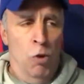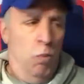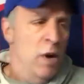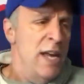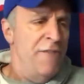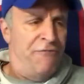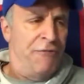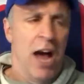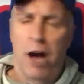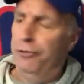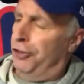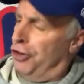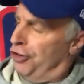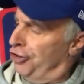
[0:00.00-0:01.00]
We
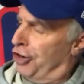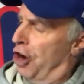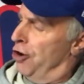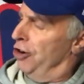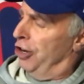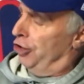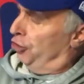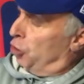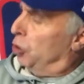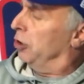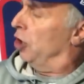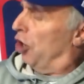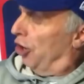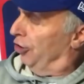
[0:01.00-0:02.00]
found the shirt
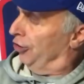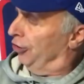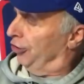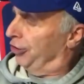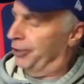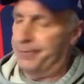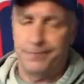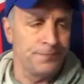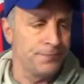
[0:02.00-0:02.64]
you lost.